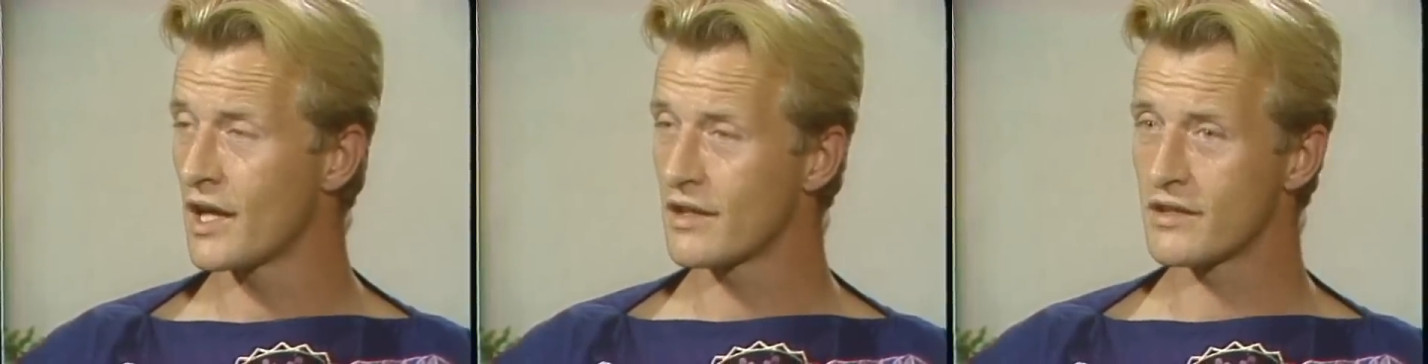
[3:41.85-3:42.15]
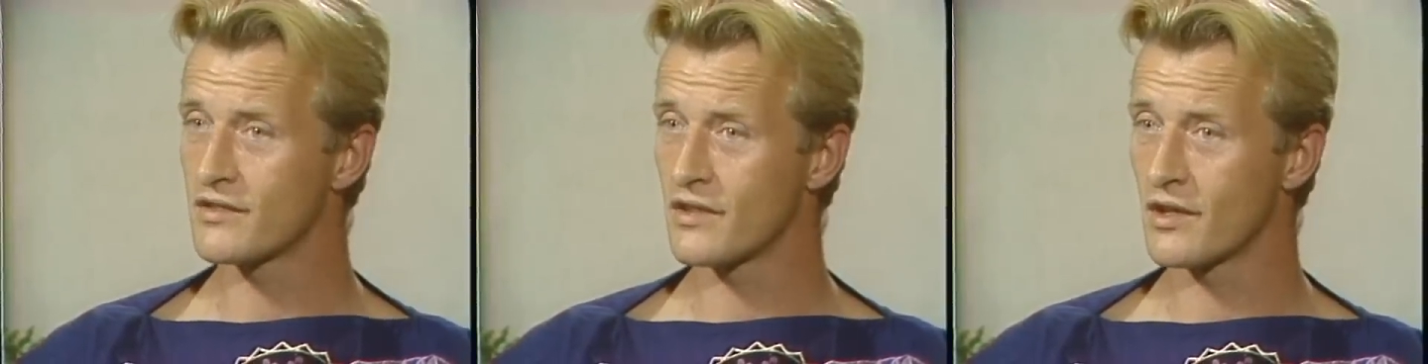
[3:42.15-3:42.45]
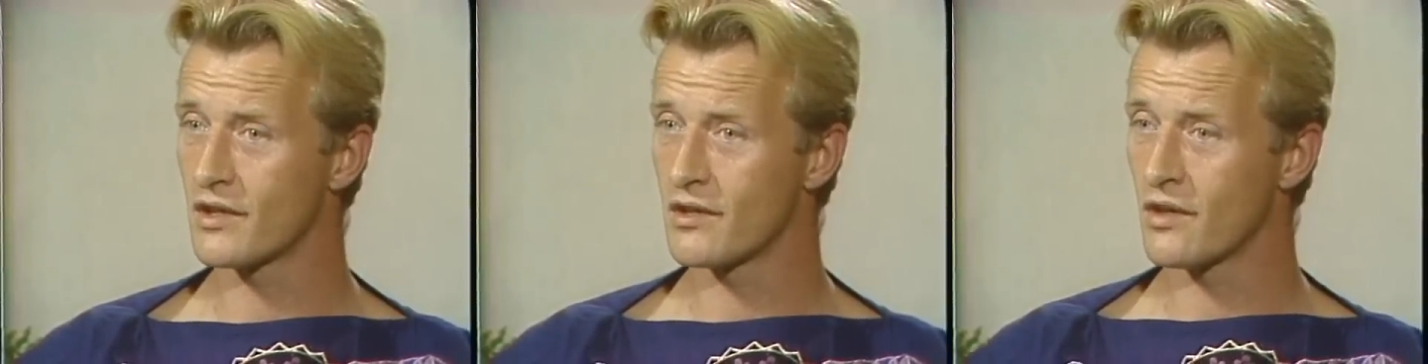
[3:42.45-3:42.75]
There's
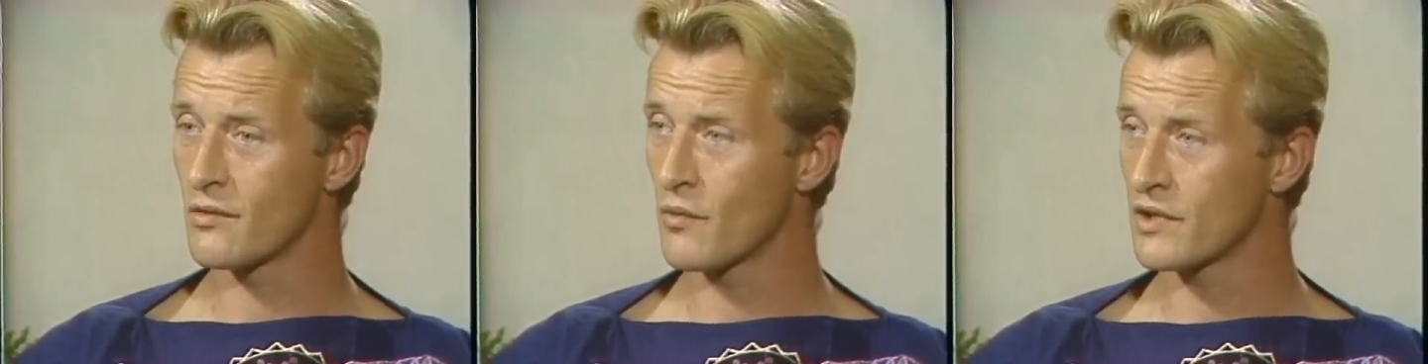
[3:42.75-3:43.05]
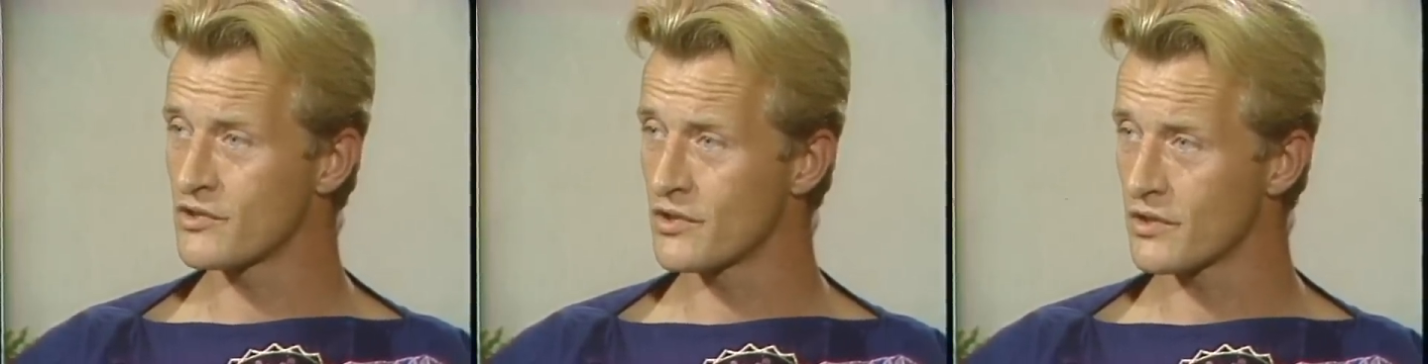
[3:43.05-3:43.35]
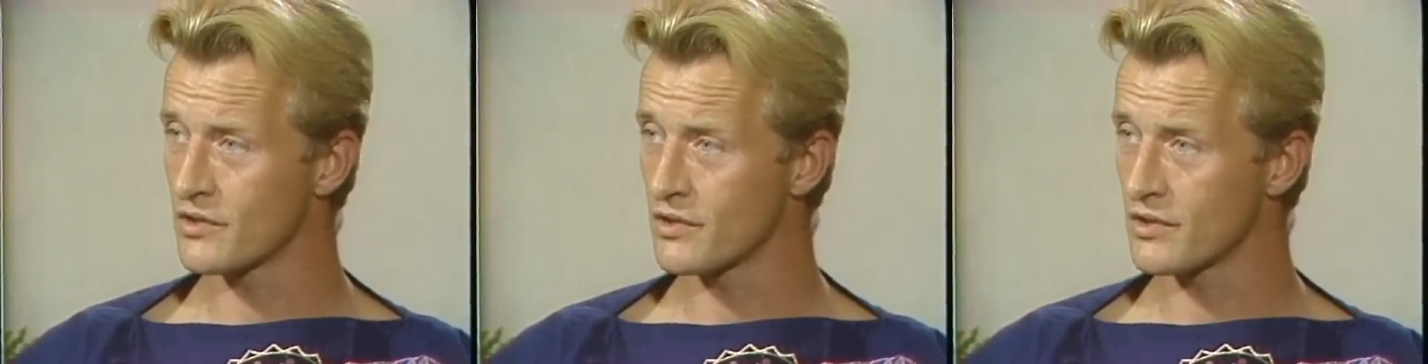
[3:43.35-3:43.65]
not one
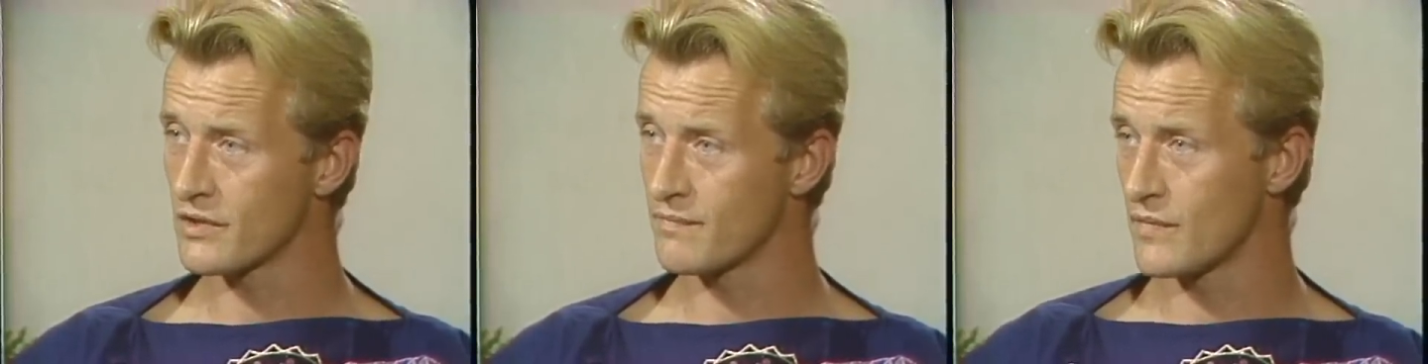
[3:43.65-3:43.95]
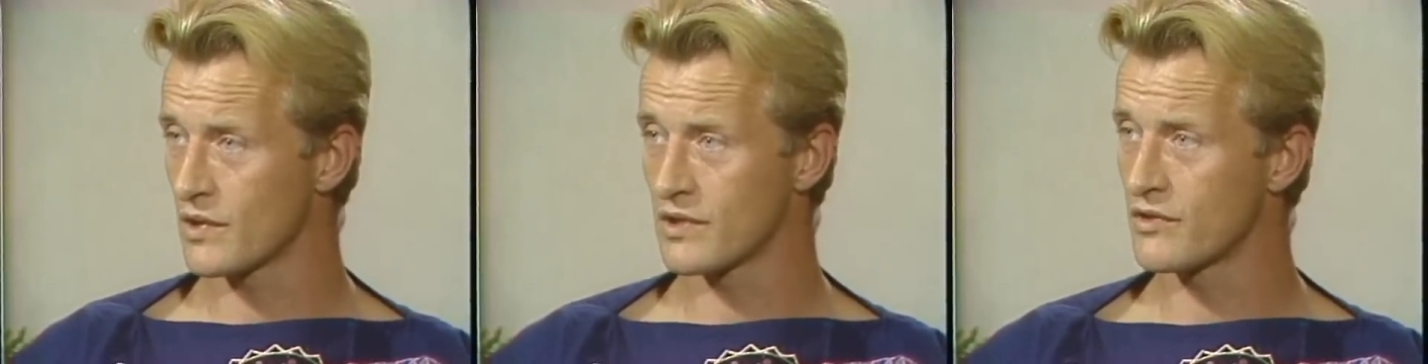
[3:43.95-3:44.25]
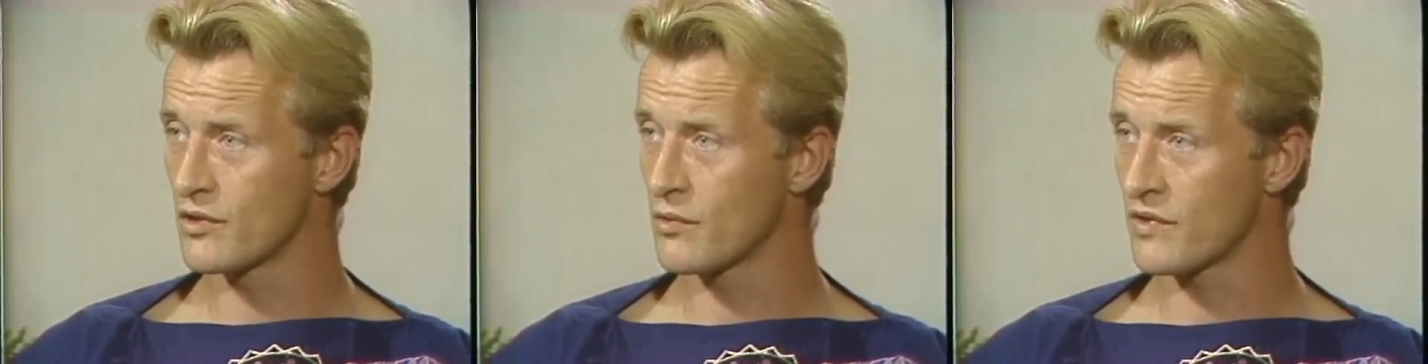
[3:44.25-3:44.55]
shot you can
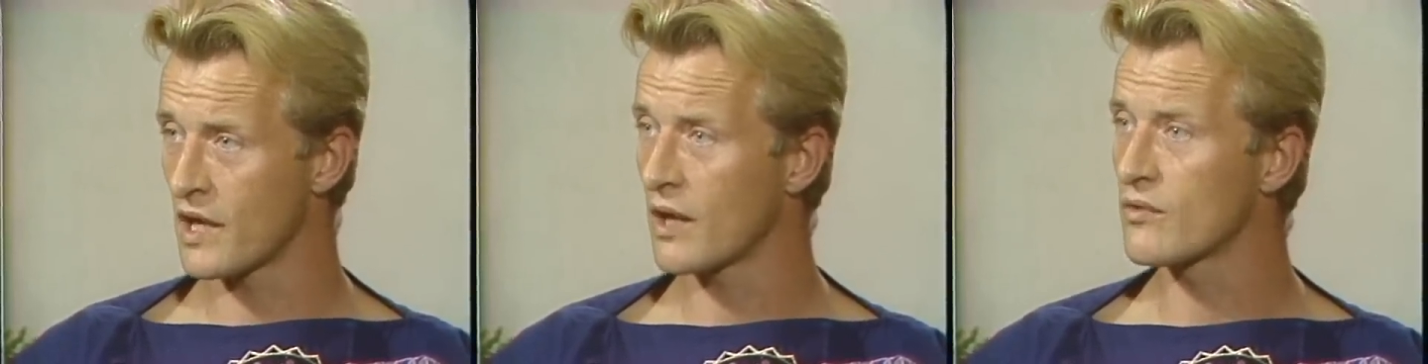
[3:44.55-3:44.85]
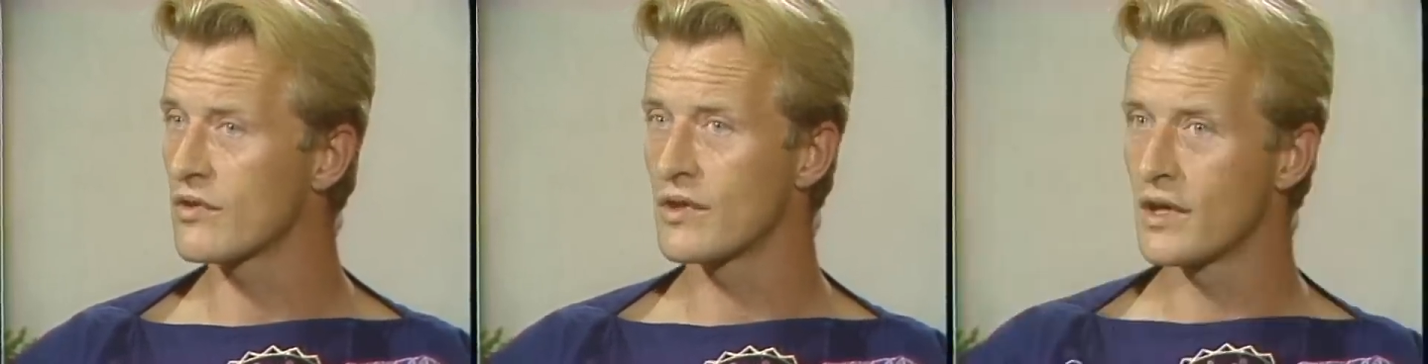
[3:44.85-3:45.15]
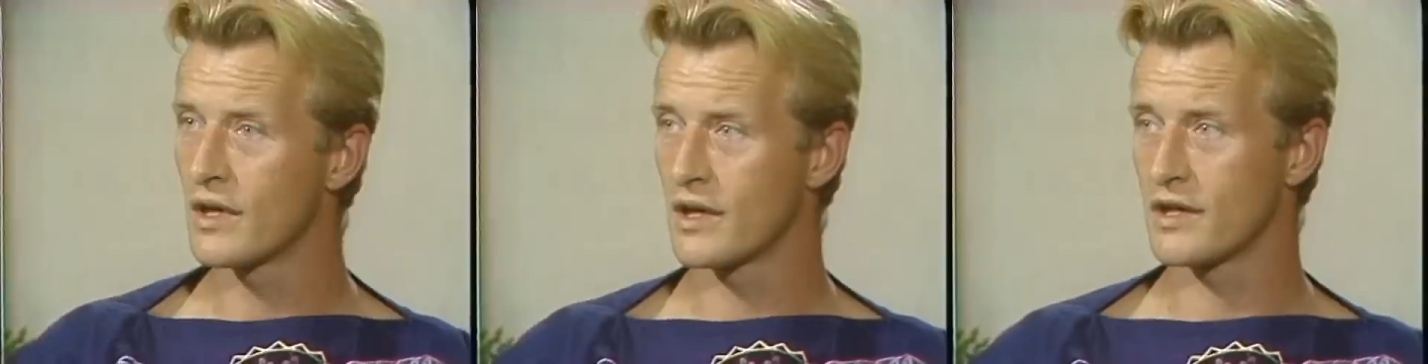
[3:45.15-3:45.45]
do without
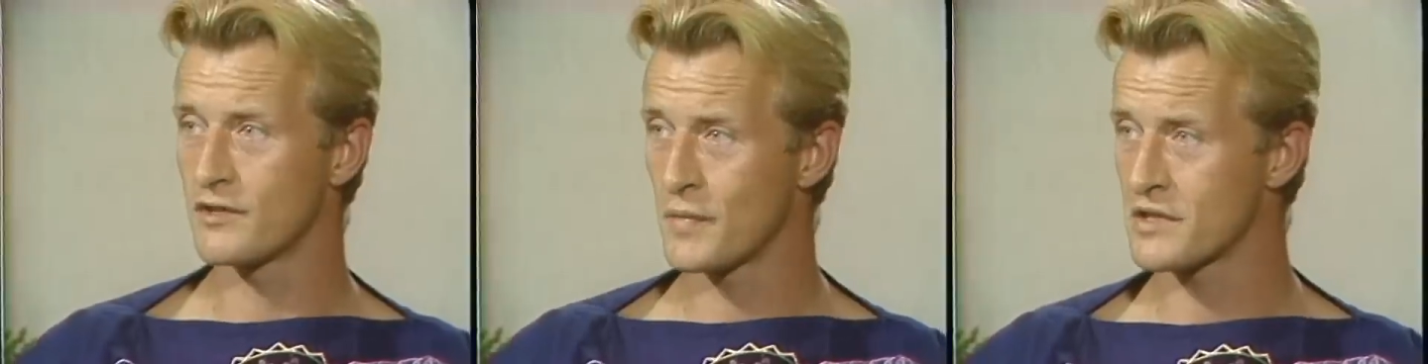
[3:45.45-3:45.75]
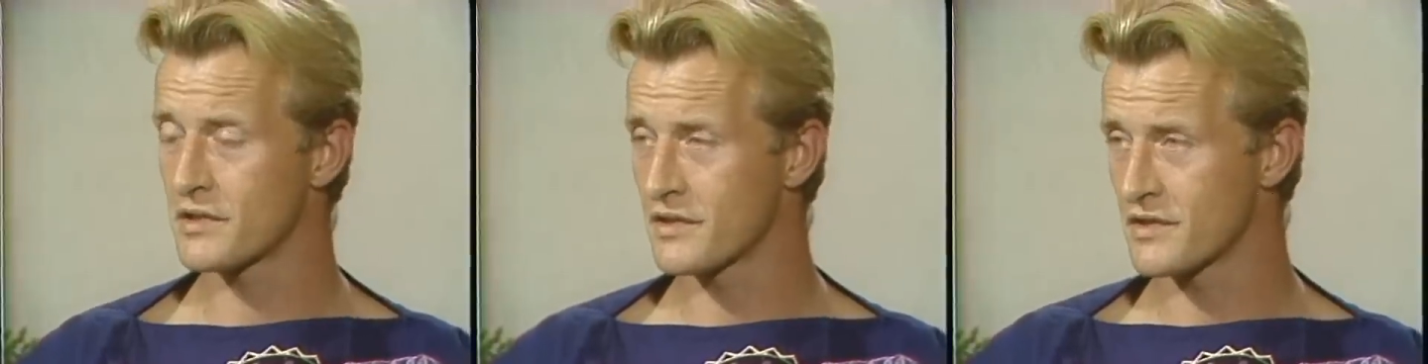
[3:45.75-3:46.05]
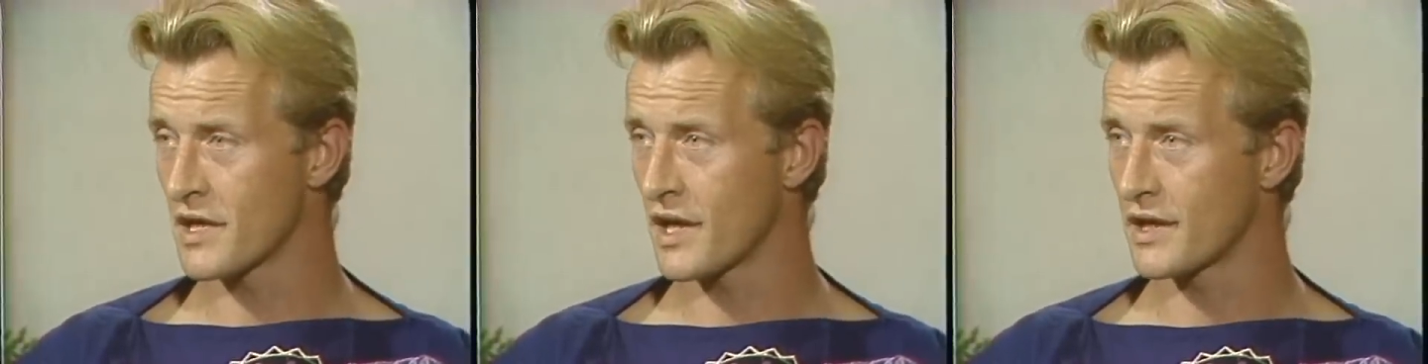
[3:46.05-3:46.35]
a special
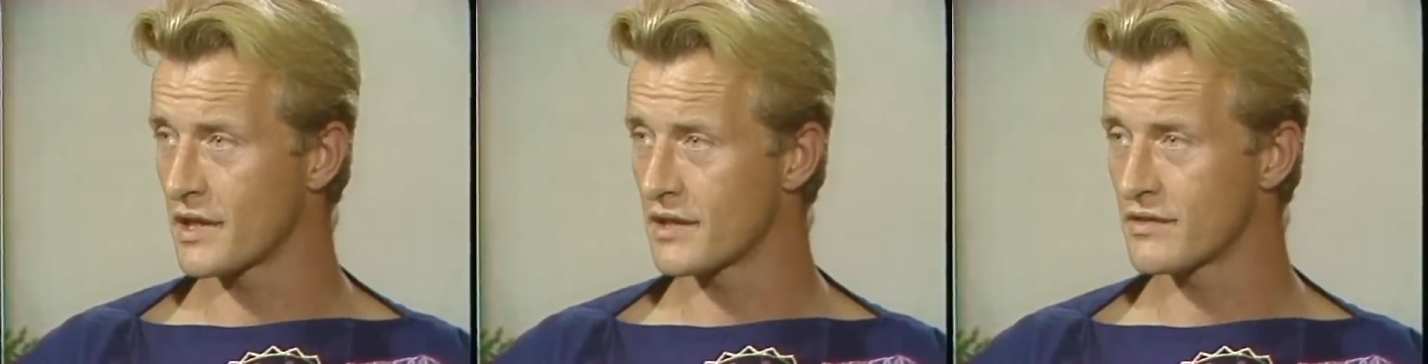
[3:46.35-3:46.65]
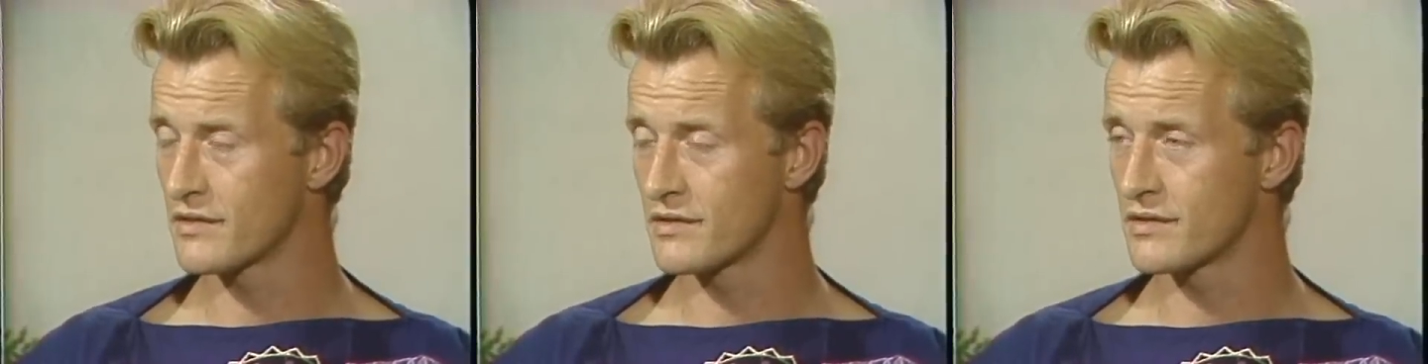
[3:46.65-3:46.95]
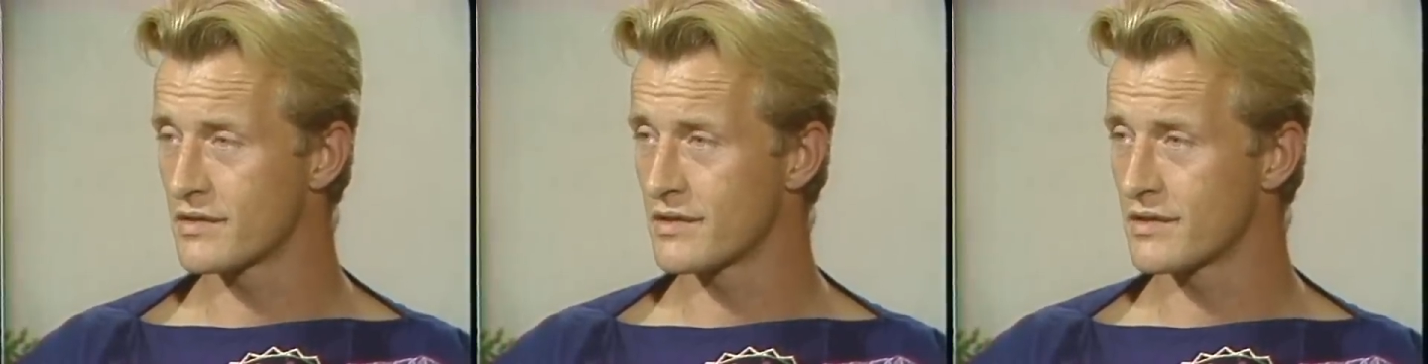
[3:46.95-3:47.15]
design, and there's